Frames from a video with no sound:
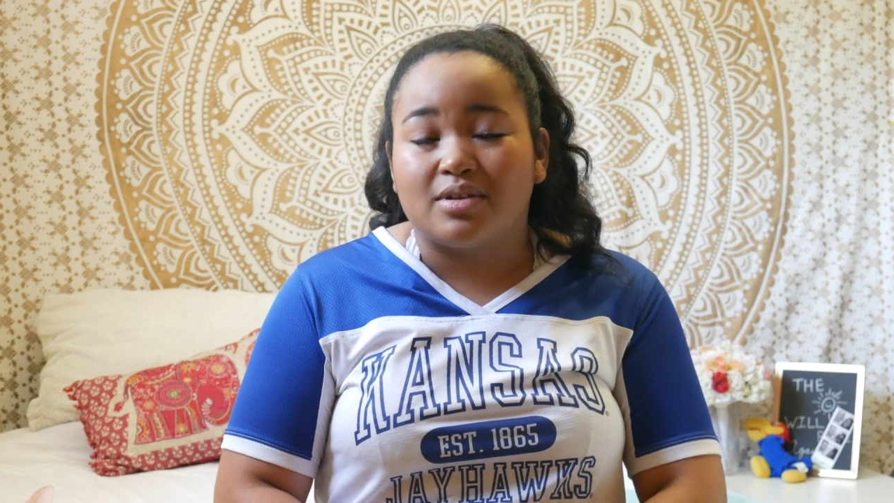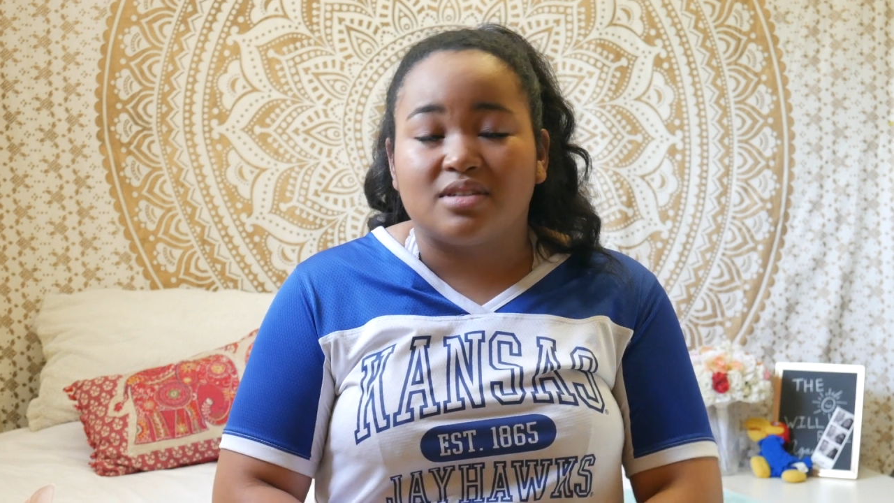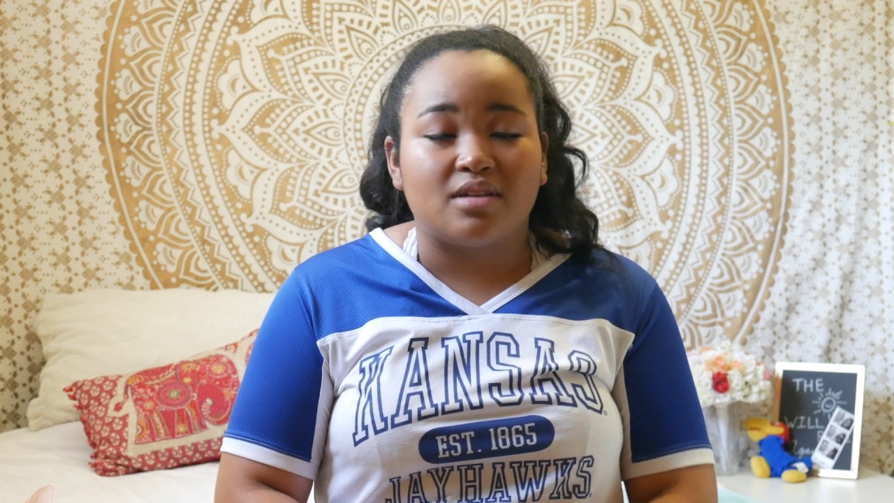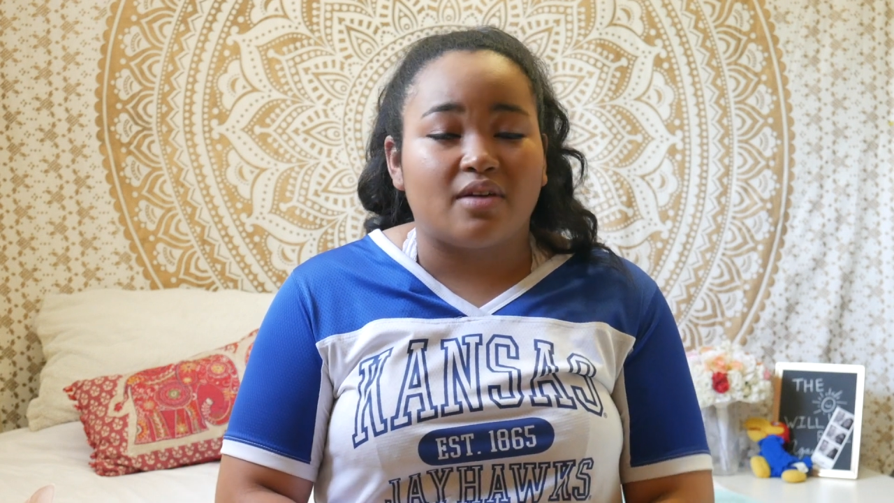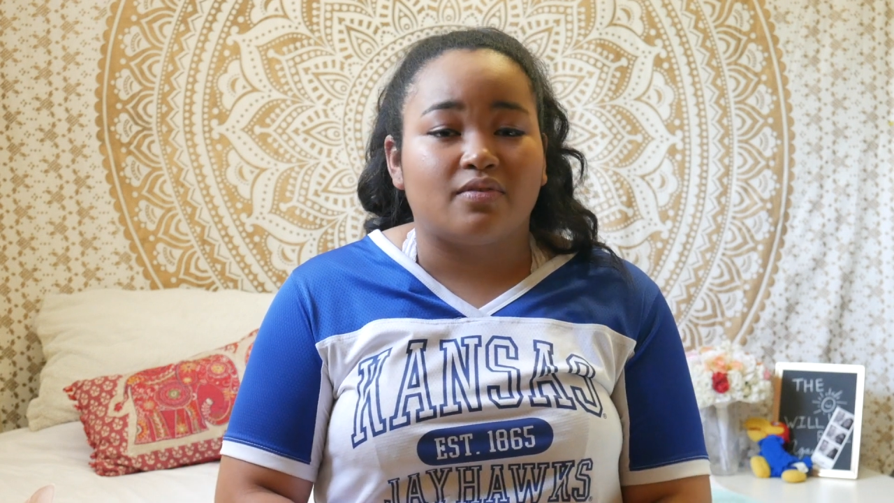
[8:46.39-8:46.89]

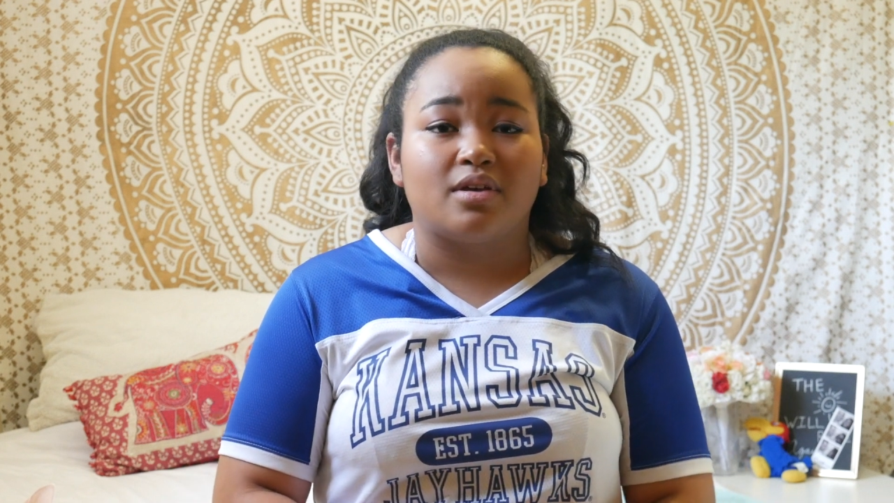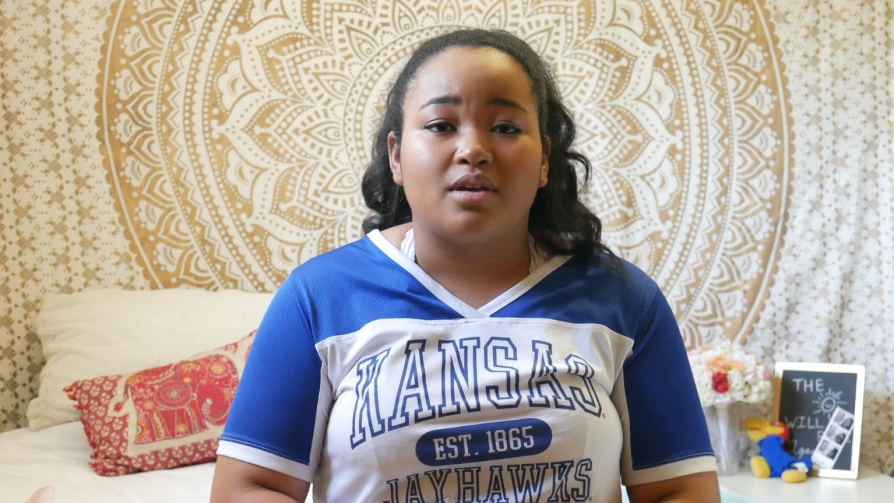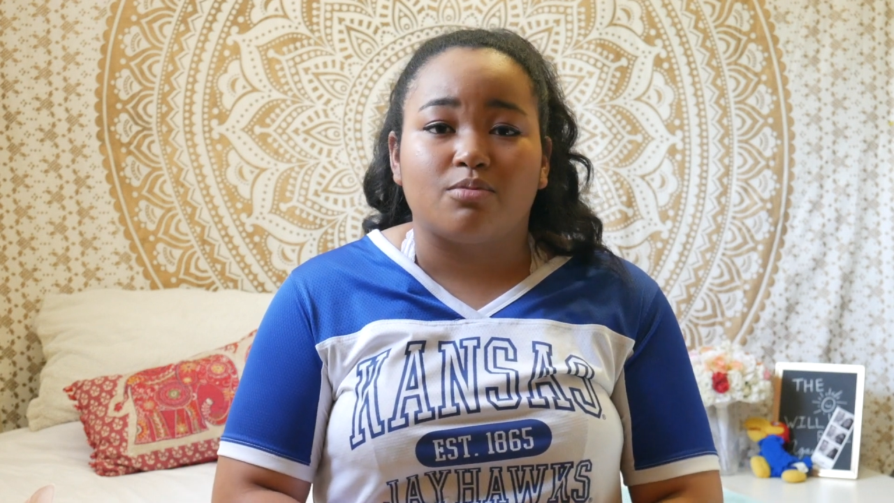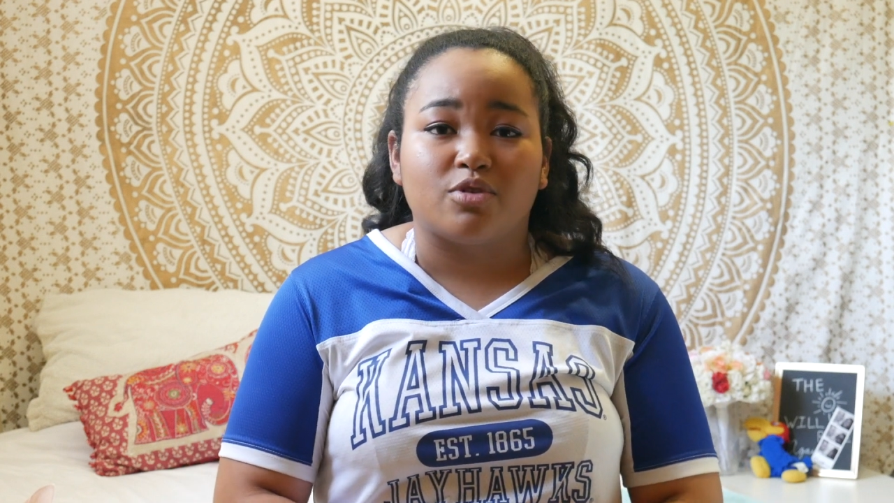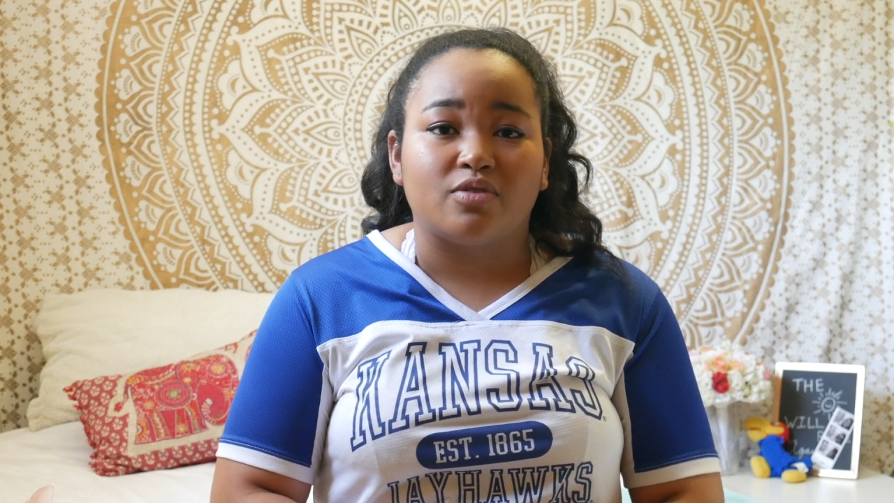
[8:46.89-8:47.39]
has definitely
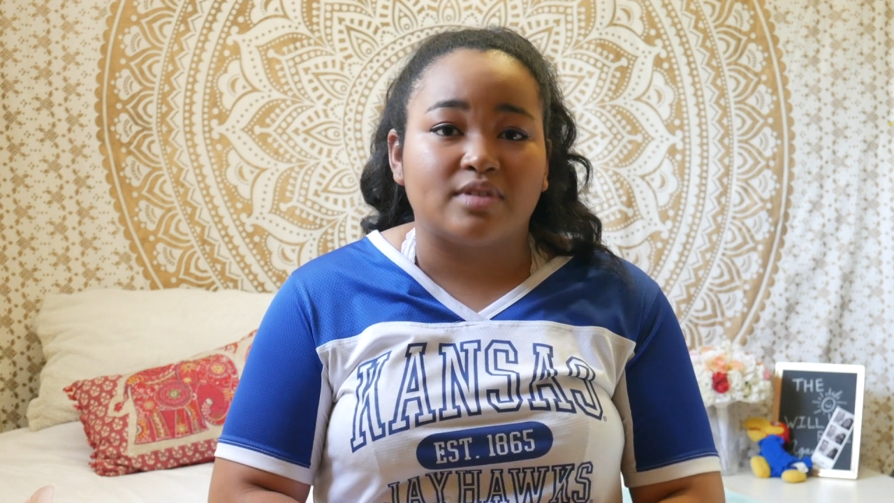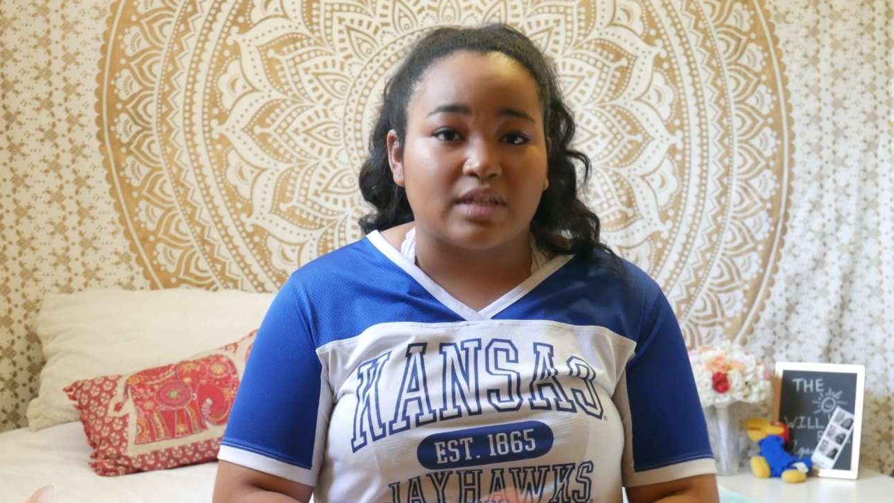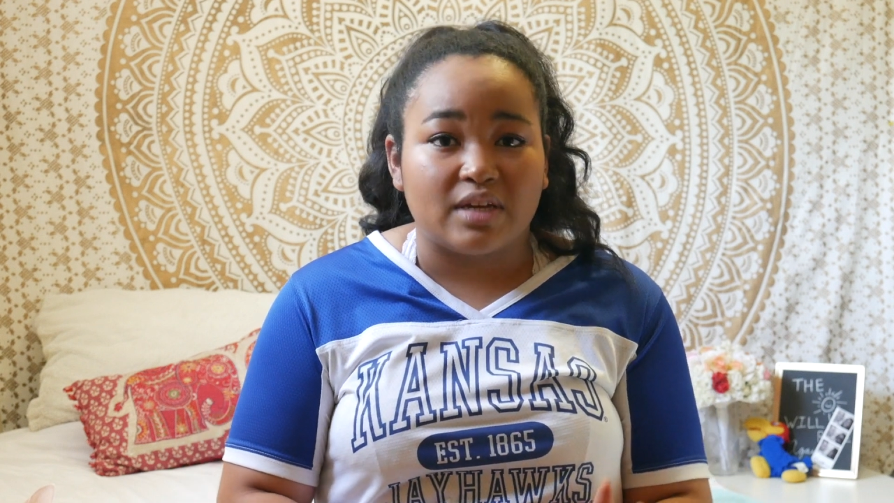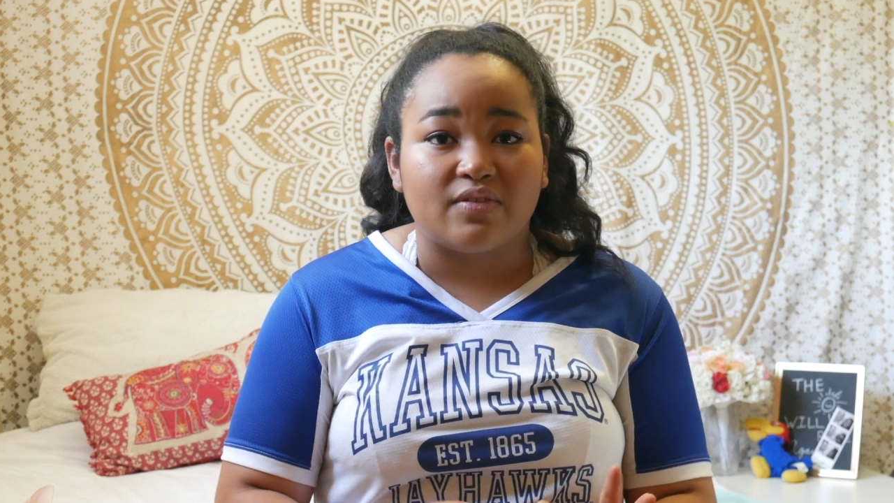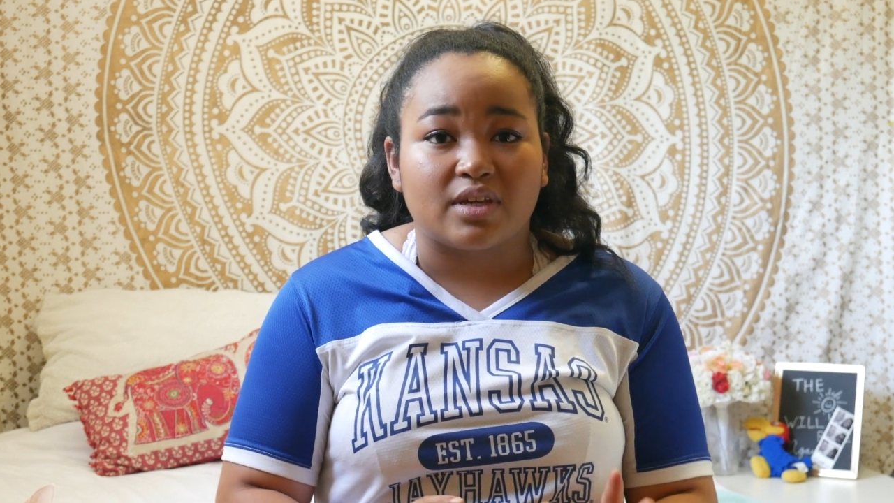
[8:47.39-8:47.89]
improved
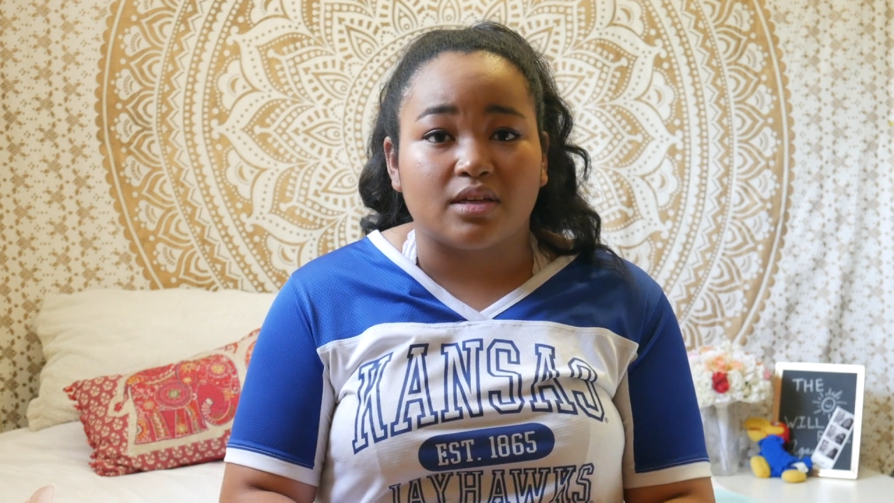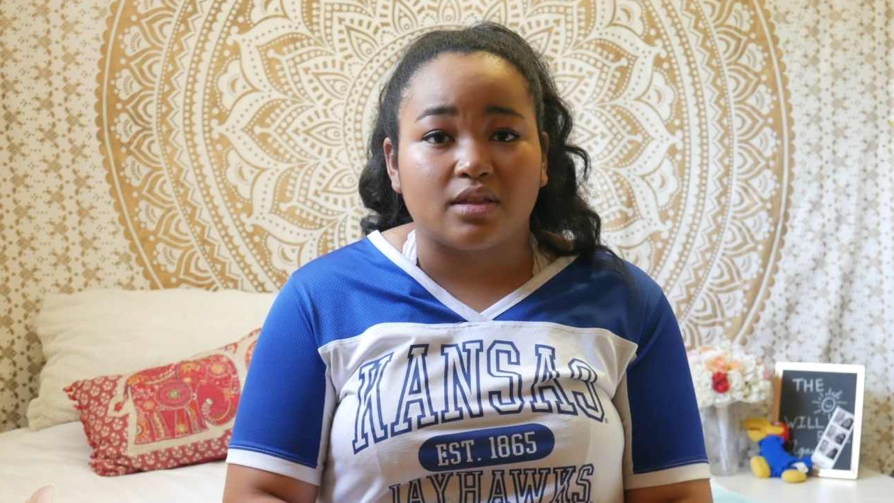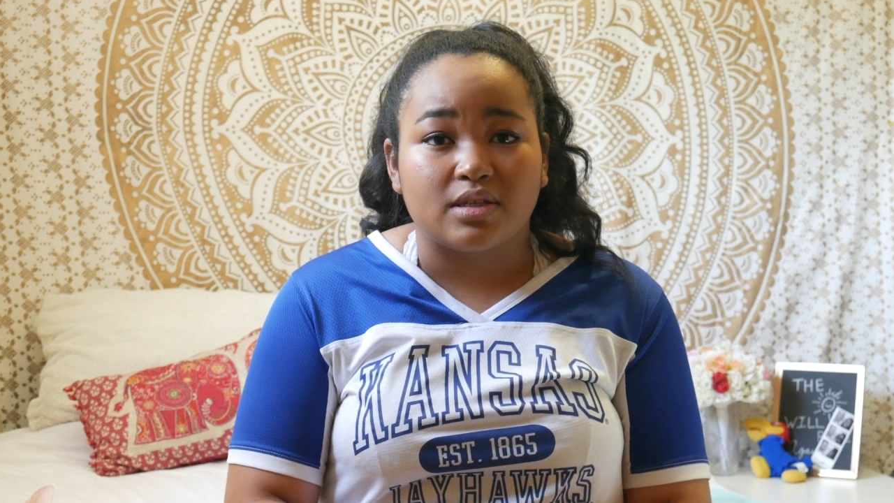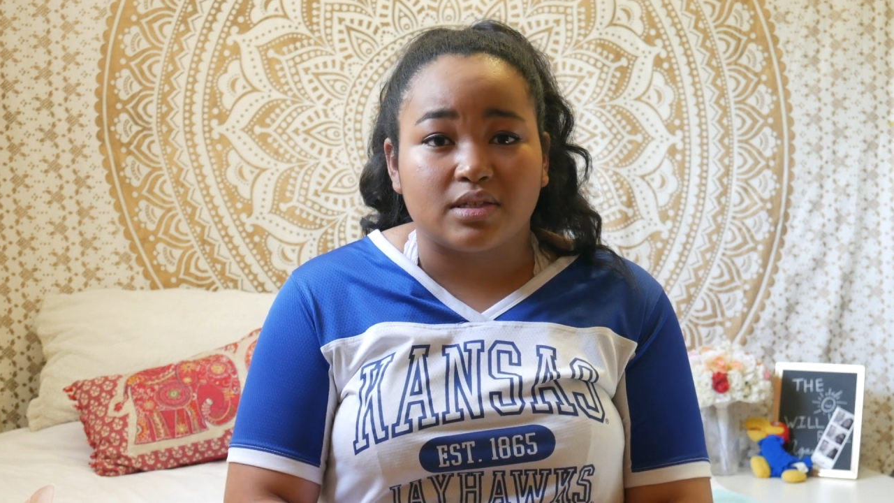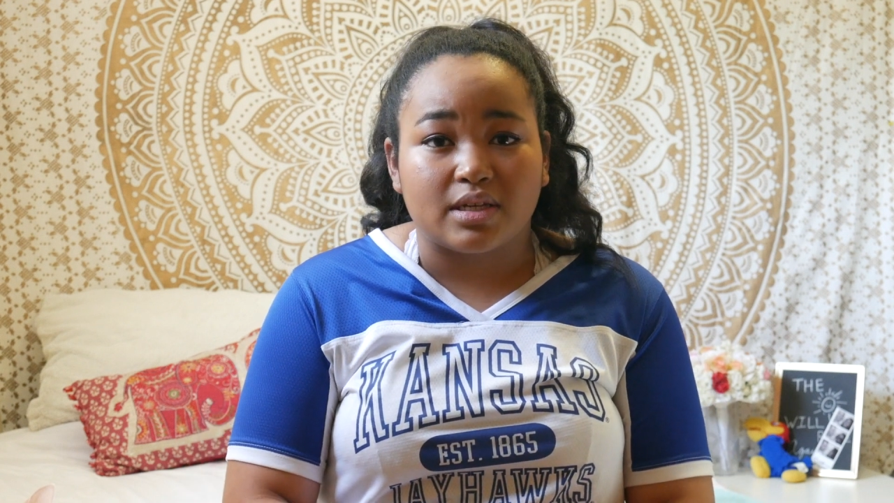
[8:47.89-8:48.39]

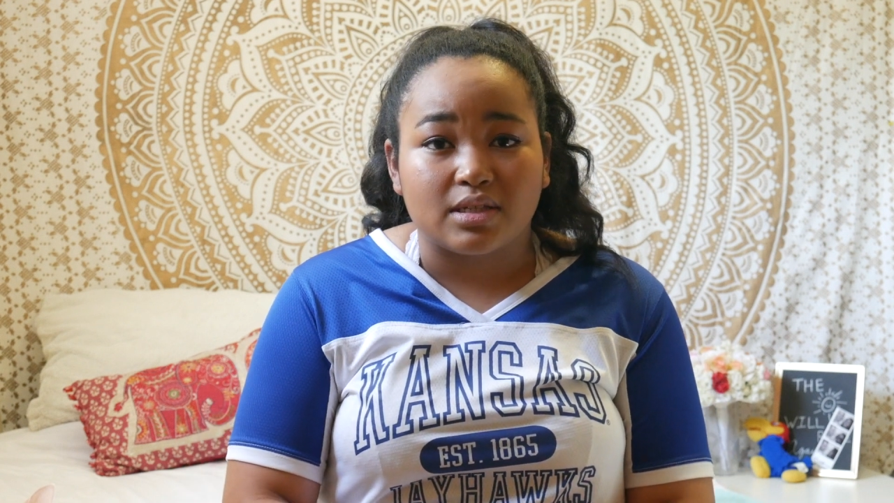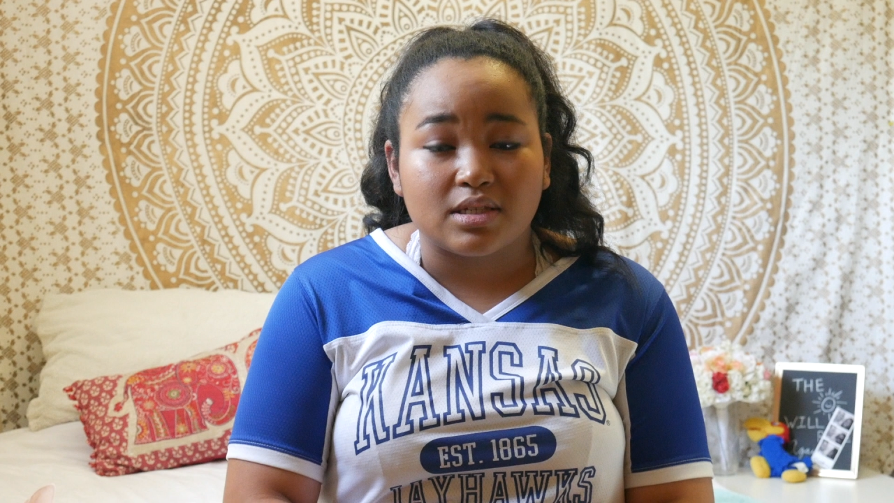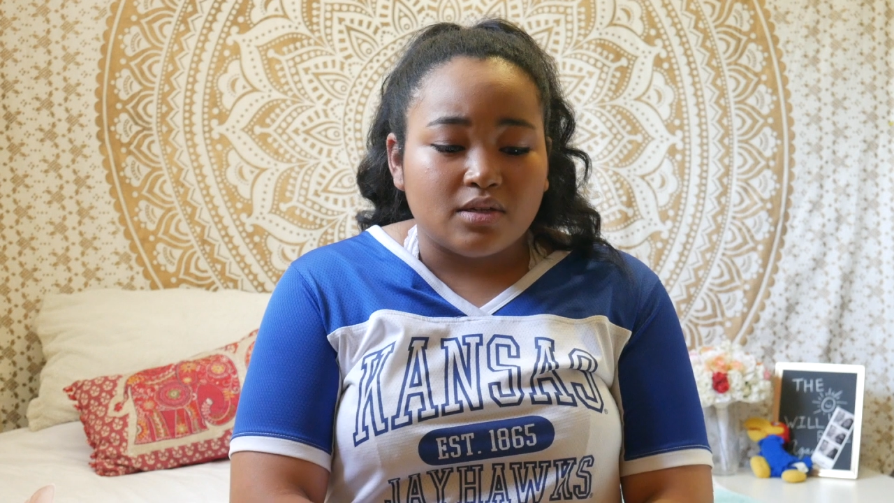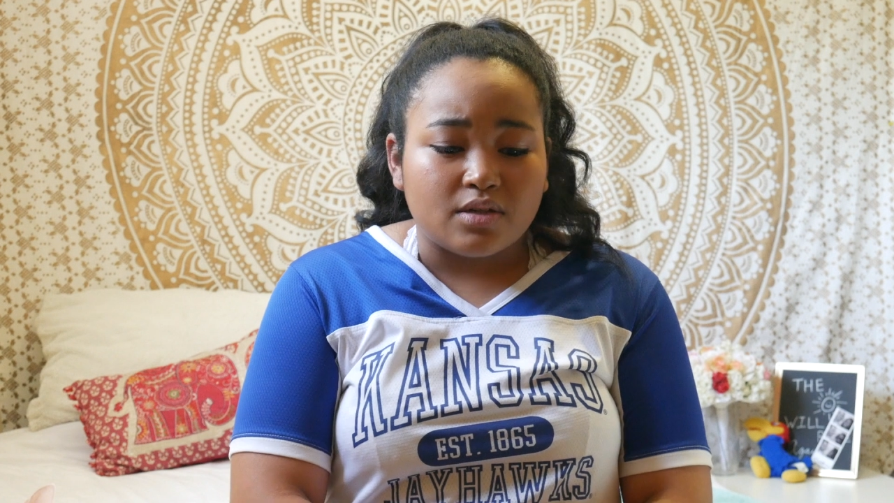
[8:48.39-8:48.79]
significantly since.